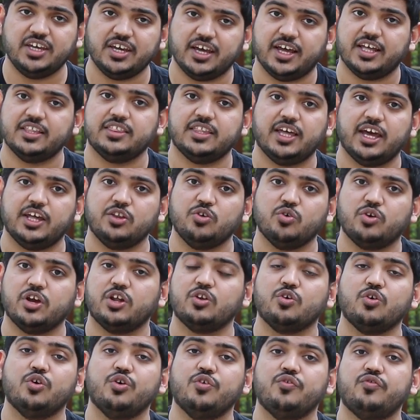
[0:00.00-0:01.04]
and then you
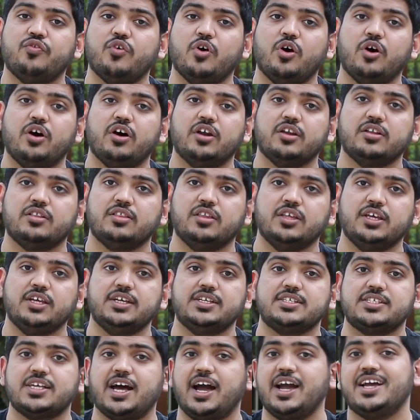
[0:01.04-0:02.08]
can go for
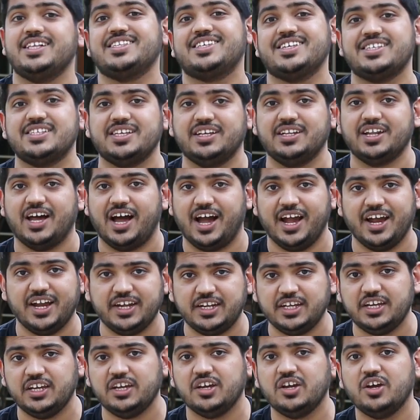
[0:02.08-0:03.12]
the sciences in
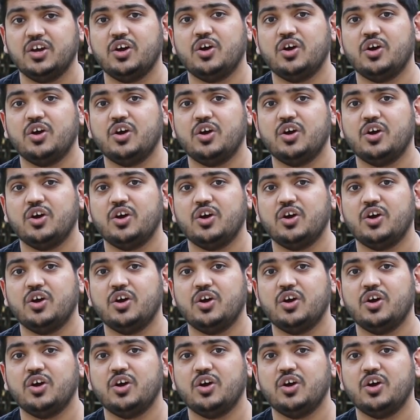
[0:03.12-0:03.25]
IIT